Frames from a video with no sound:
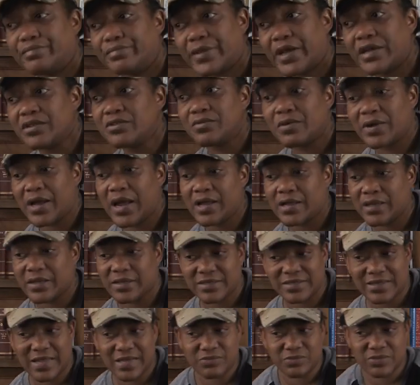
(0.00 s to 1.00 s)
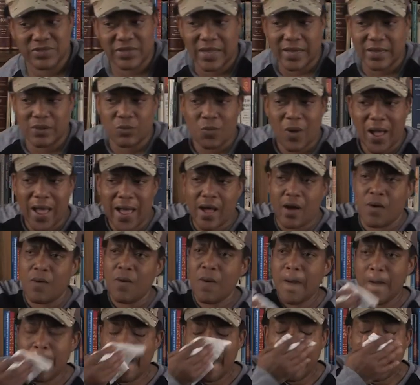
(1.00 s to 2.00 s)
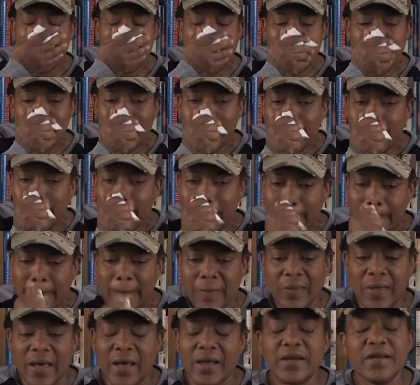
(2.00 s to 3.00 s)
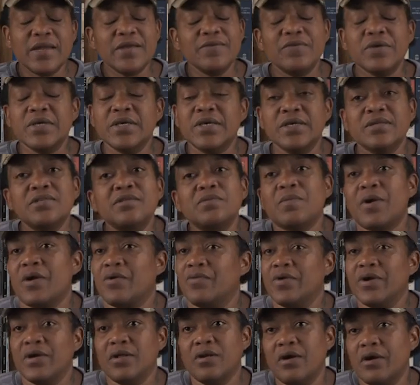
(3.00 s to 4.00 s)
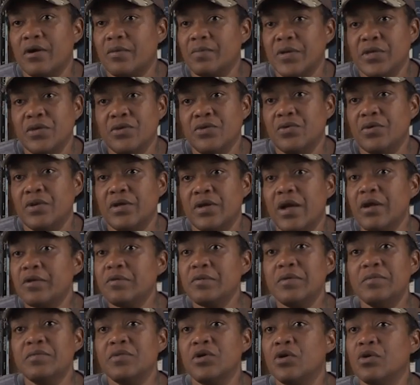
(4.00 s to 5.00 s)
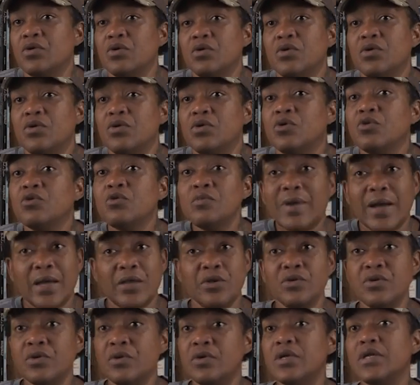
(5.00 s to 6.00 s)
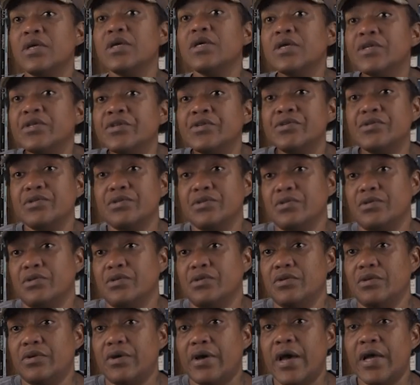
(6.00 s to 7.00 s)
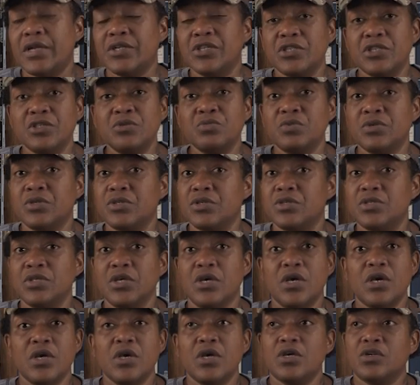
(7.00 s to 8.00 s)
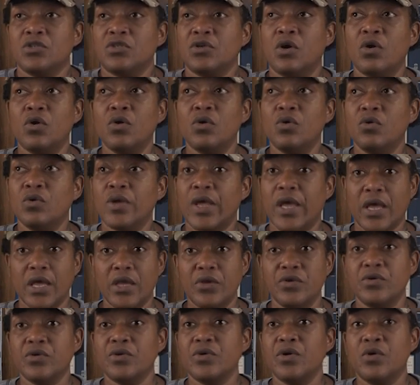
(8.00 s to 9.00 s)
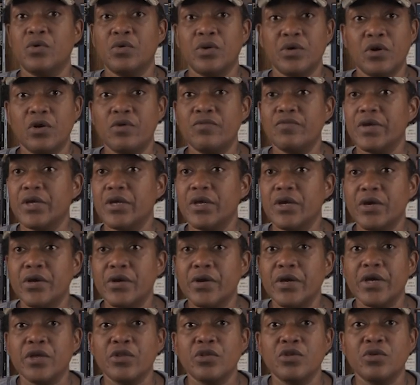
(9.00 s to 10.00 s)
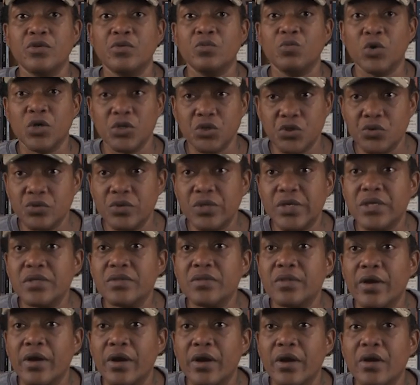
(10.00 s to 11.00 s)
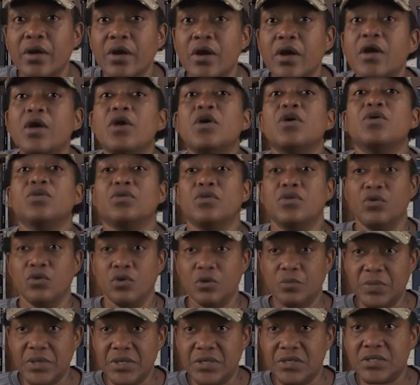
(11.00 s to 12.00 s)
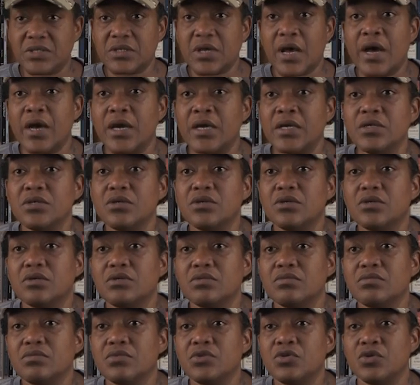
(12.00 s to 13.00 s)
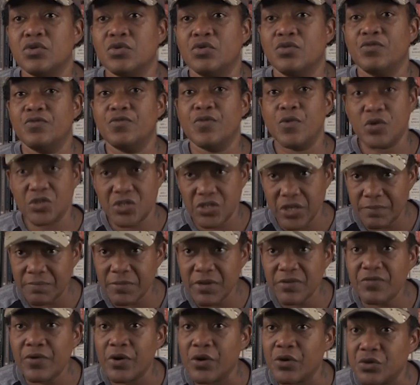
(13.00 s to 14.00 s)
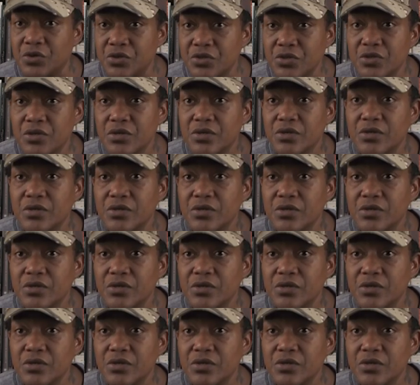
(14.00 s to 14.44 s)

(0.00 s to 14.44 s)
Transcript: That's what because I was like, wow, I didn't even get to my regular Army unit. I don't even know who my unit is. Yeah. I just was told, hey, you're going over here, and once you get there, you'll be assigned to 471st. Okay.